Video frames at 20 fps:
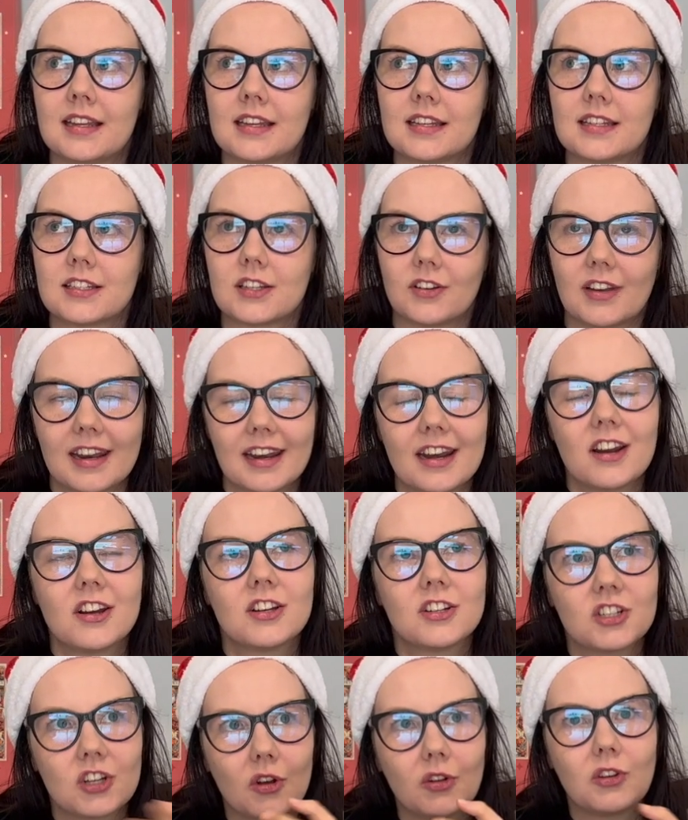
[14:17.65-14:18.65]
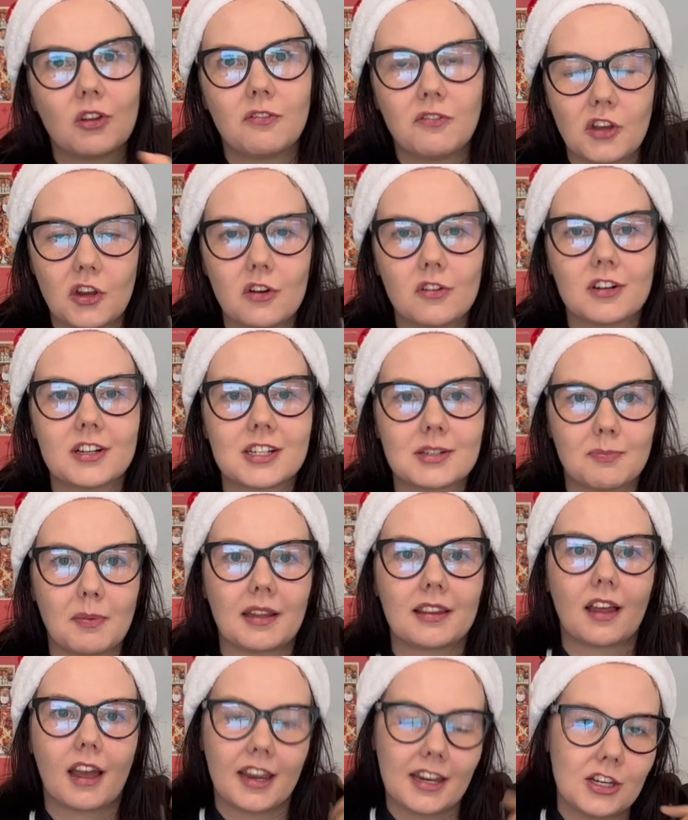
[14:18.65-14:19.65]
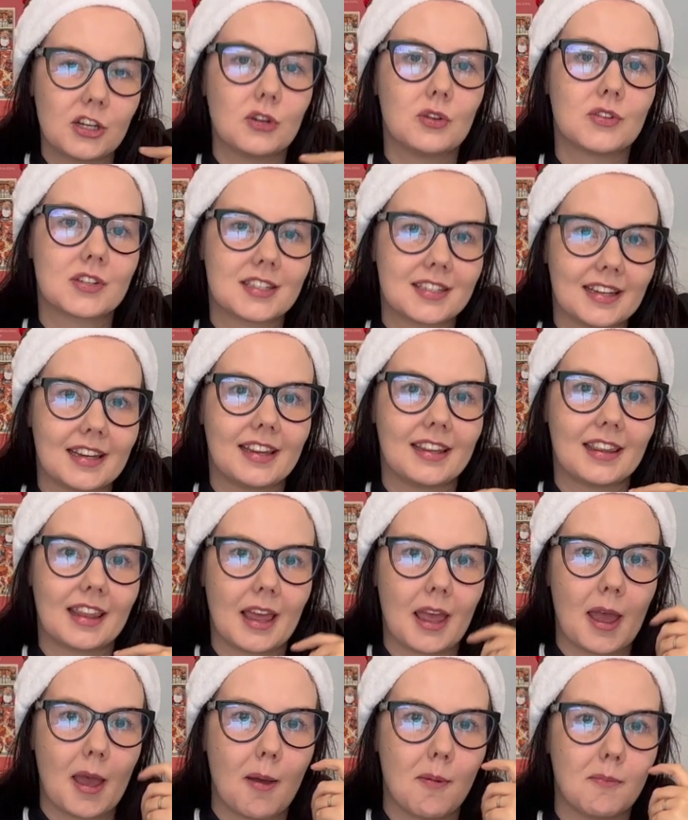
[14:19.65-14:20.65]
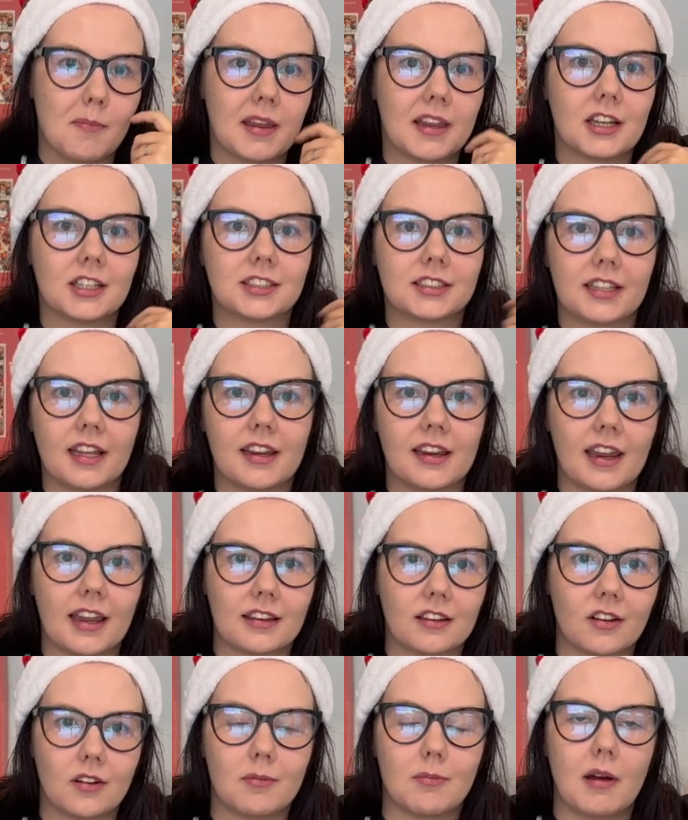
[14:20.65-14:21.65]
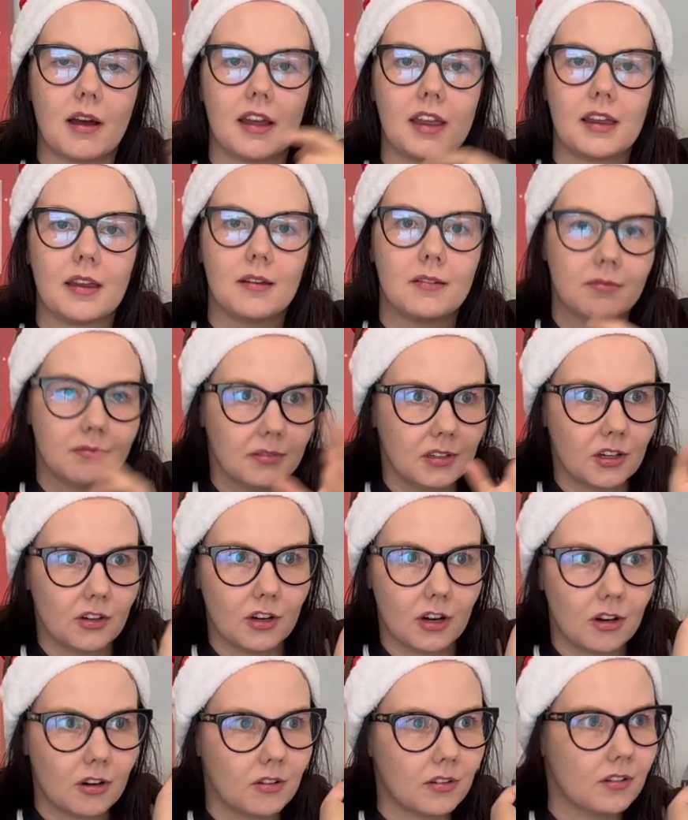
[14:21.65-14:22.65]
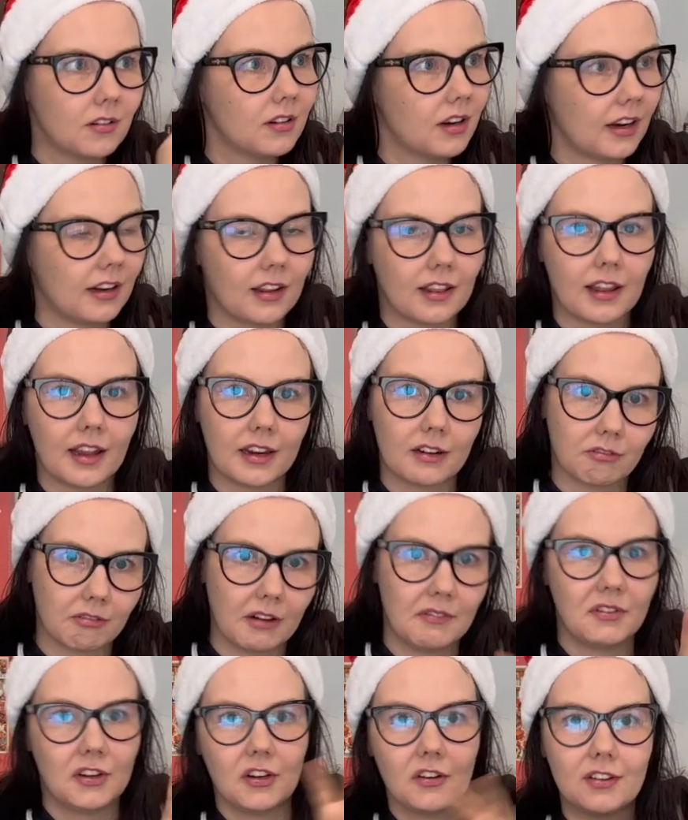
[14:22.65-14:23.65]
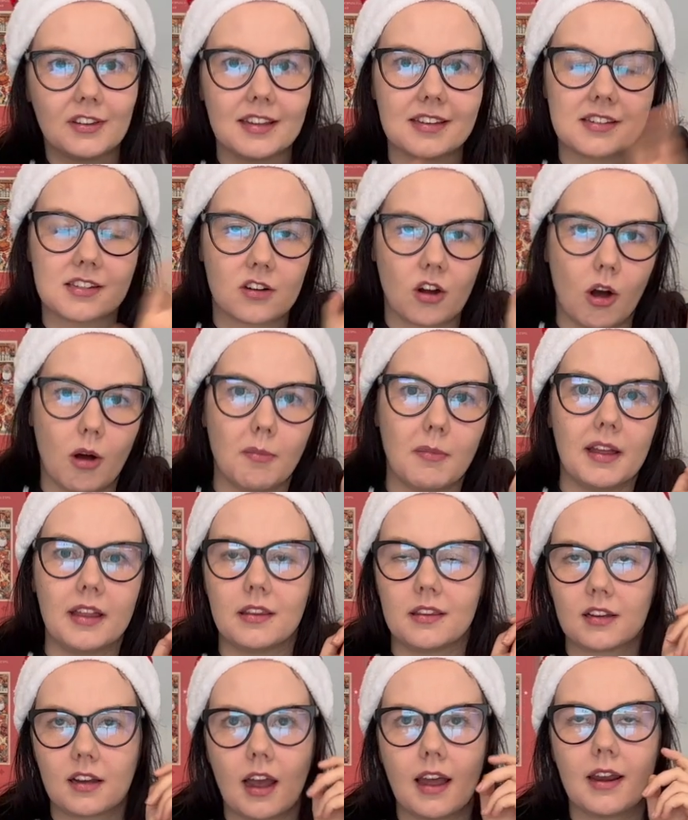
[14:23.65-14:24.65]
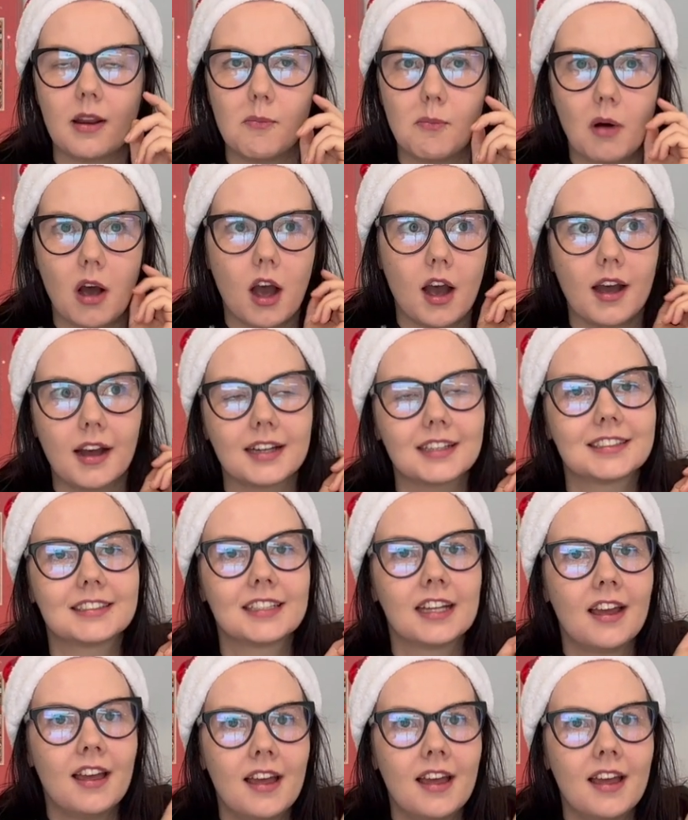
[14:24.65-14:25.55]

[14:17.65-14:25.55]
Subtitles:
So they don't show the viewers, but I do see them because they get on my, kind of like review this comment kind of box.